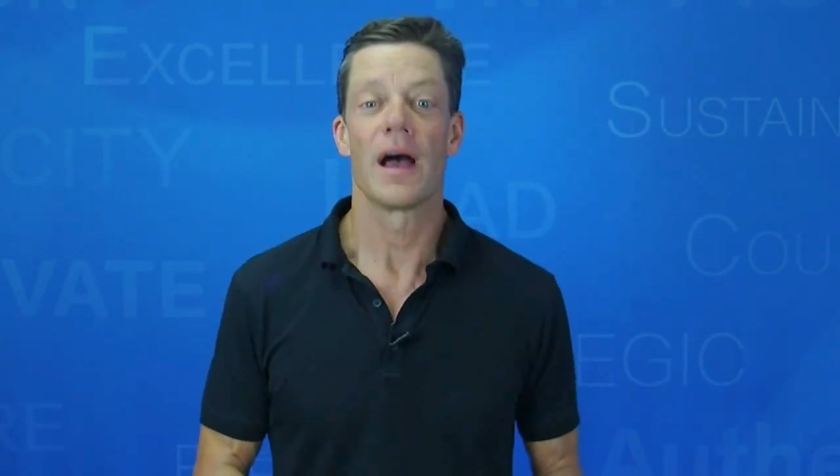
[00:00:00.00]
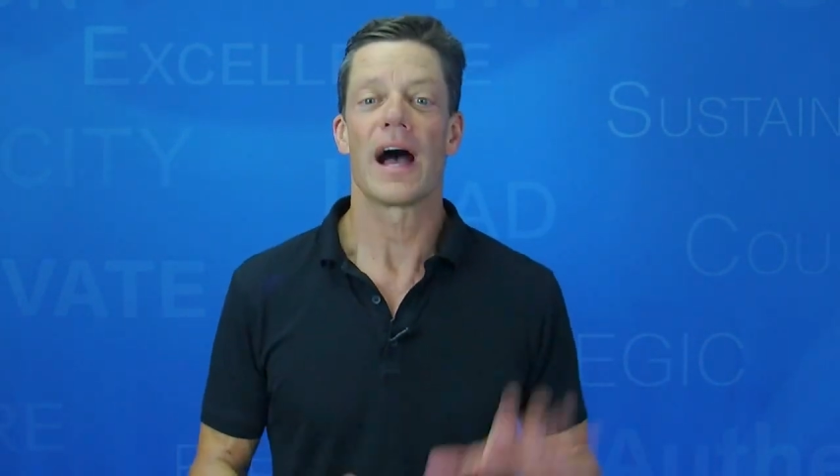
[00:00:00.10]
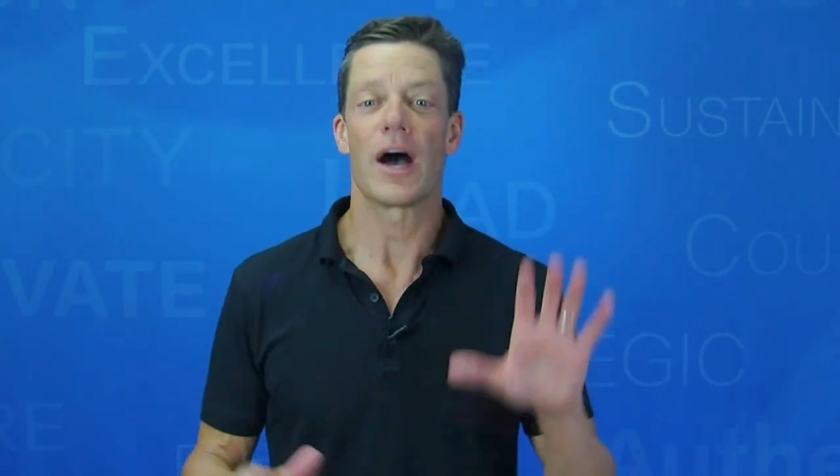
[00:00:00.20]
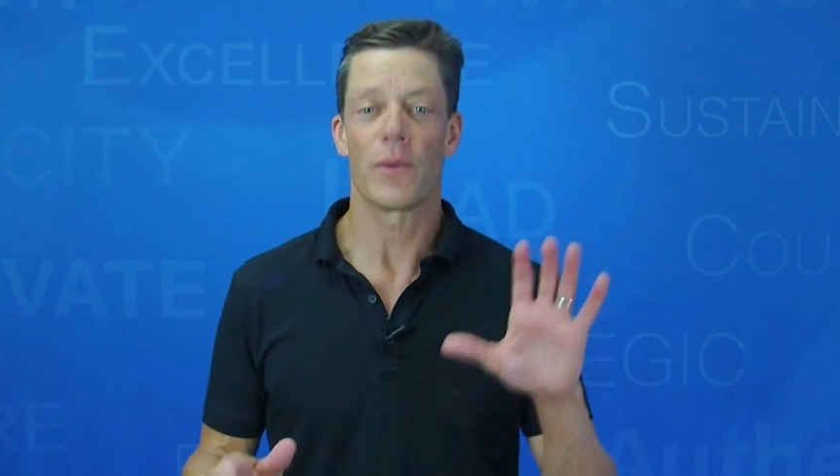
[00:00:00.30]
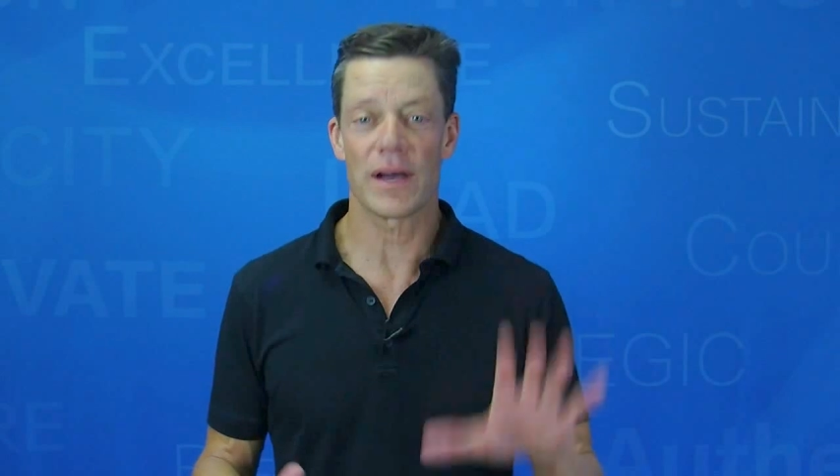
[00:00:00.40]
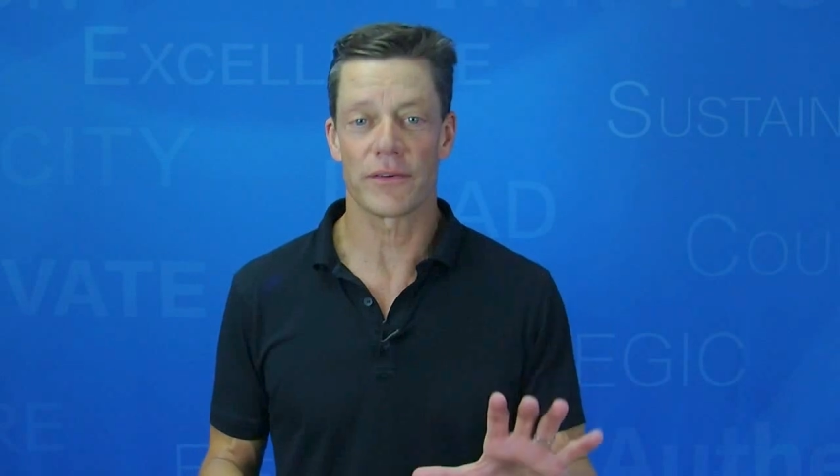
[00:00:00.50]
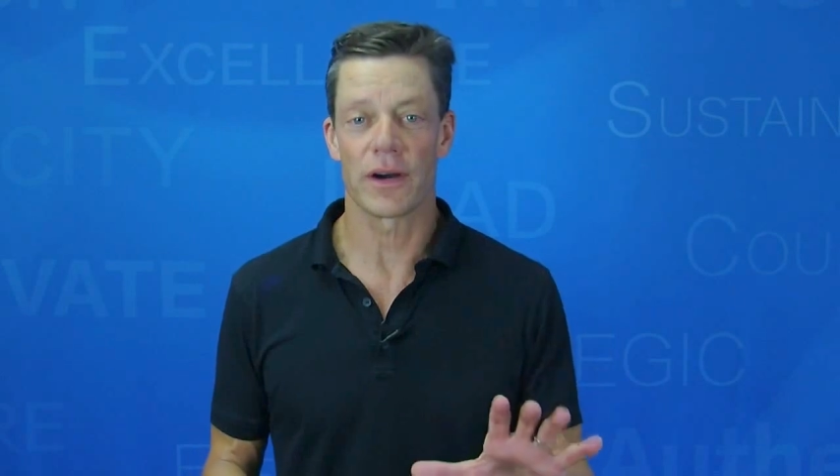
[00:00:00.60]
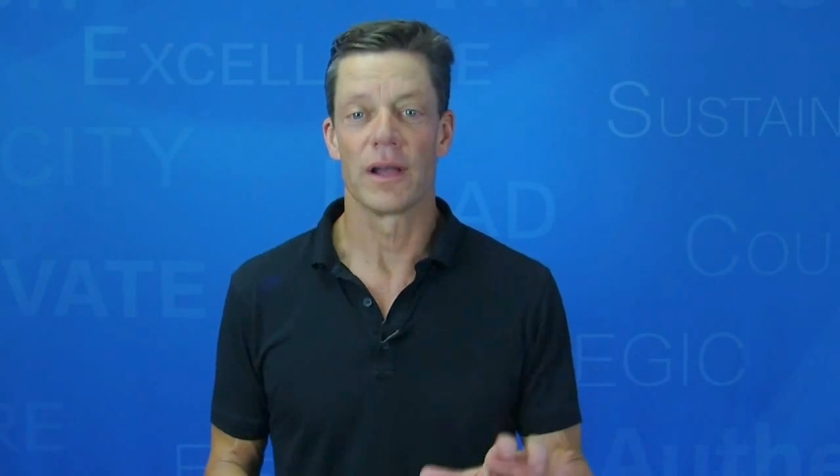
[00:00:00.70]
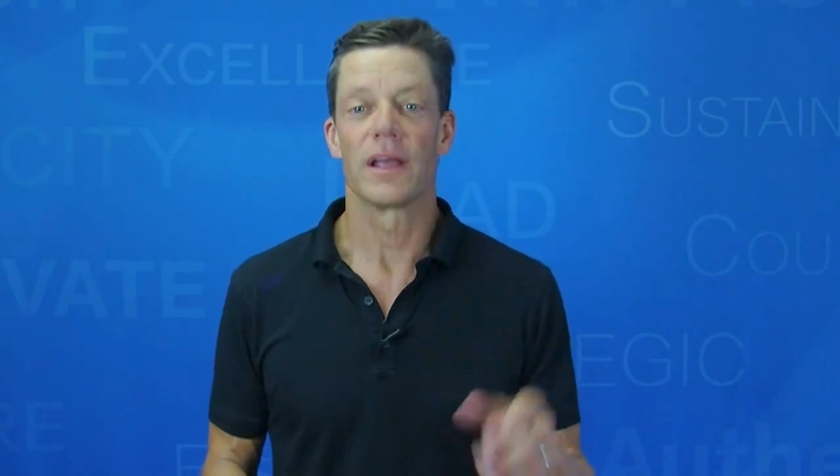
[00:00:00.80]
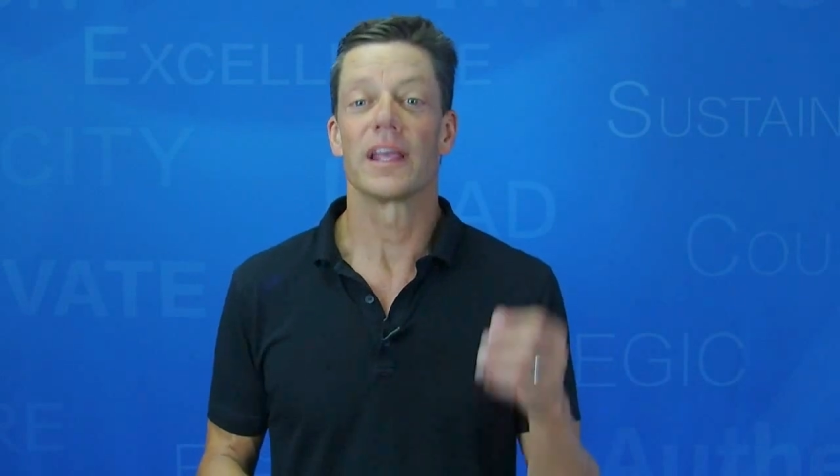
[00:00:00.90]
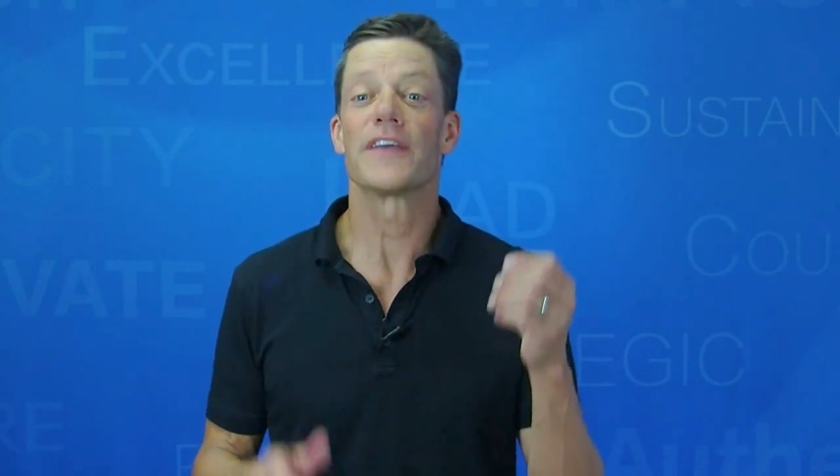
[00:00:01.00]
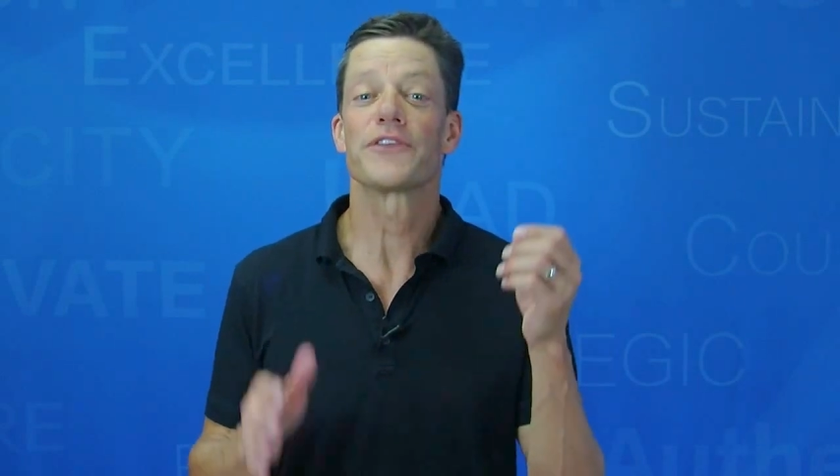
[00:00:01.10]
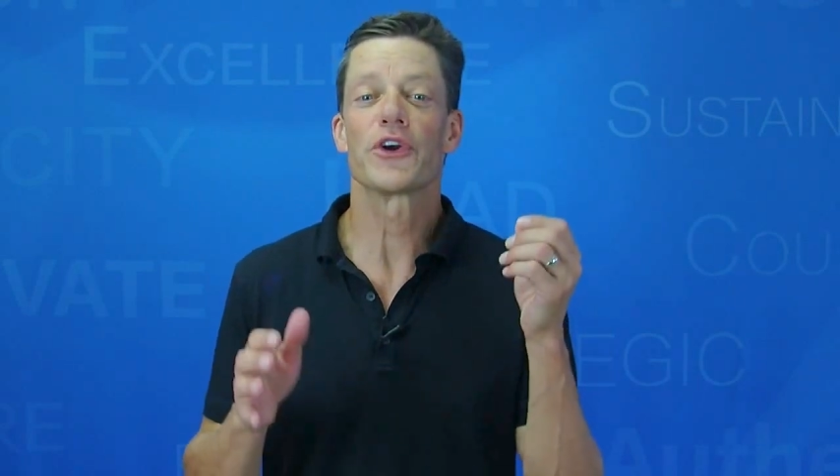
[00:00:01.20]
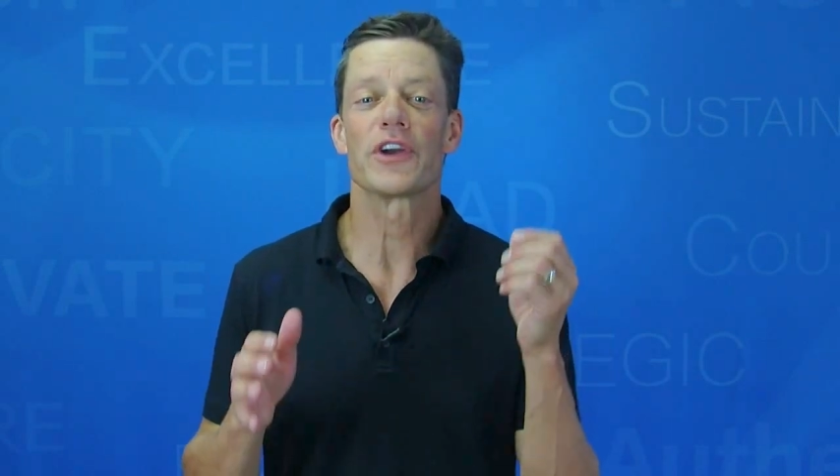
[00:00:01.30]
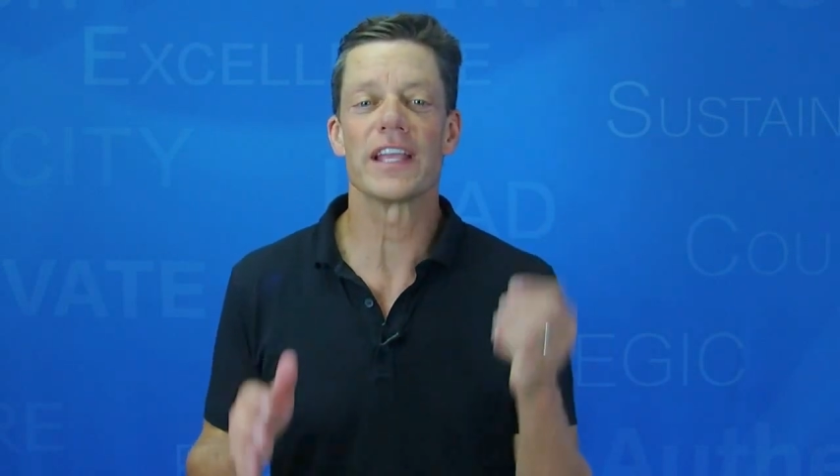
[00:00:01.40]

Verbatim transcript: However, if you're